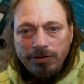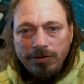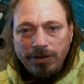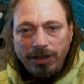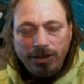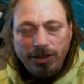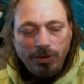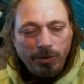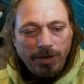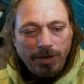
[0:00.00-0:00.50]

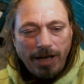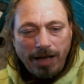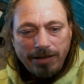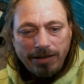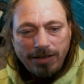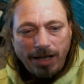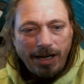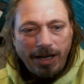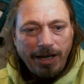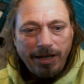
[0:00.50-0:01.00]
that you would
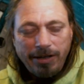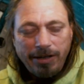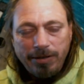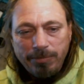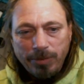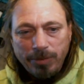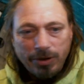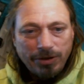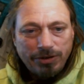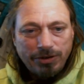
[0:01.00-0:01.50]
tie an
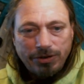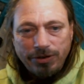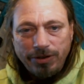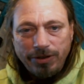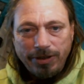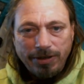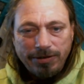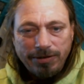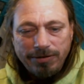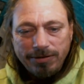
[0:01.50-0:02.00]
emerger
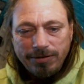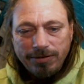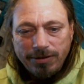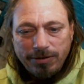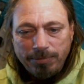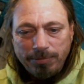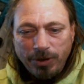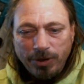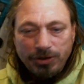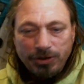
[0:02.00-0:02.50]

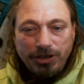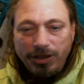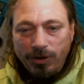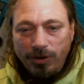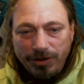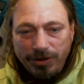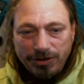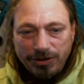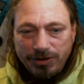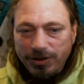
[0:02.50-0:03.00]
that's merging
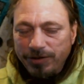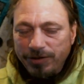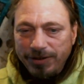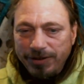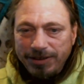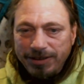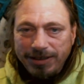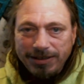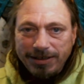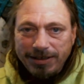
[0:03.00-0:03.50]
on the
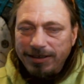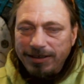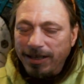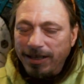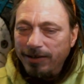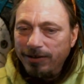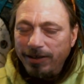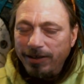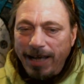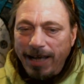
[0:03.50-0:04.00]
surface, because it's
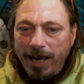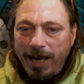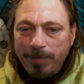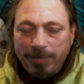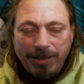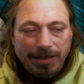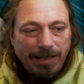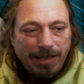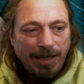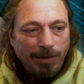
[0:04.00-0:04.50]
not really
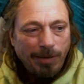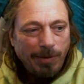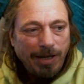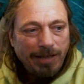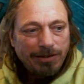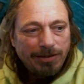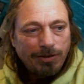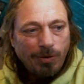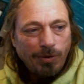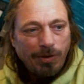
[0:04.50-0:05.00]
happening that way.
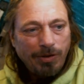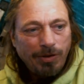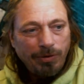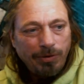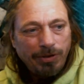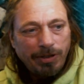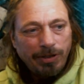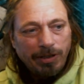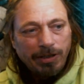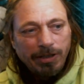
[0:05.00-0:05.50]
It's going
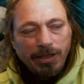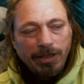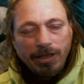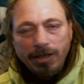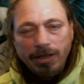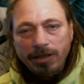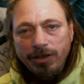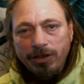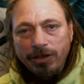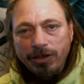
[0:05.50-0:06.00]
through the
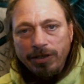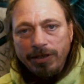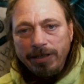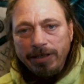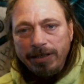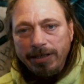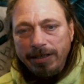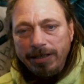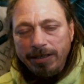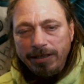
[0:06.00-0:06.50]

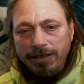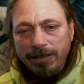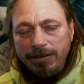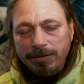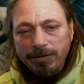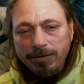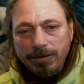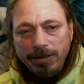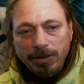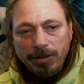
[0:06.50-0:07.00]
current,
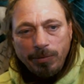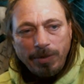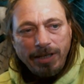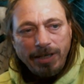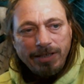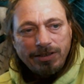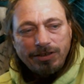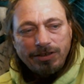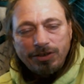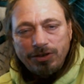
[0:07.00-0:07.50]
and when
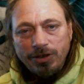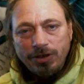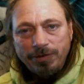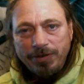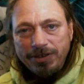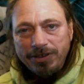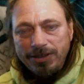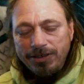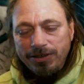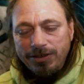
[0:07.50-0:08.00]
it hits the
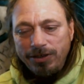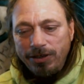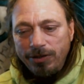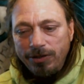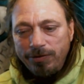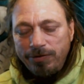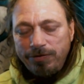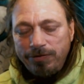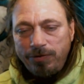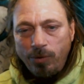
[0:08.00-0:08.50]
surface, it's
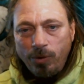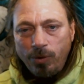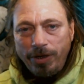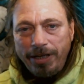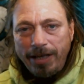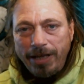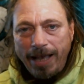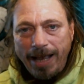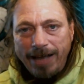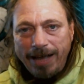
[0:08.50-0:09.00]
a
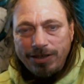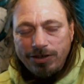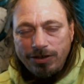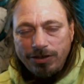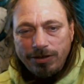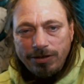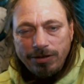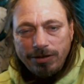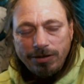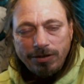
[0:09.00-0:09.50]
fully
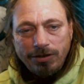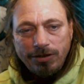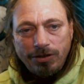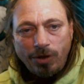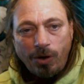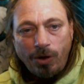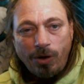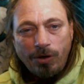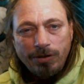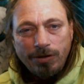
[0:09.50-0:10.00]
hatched
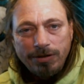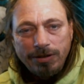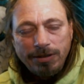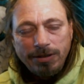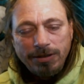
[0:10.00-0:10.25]
adult.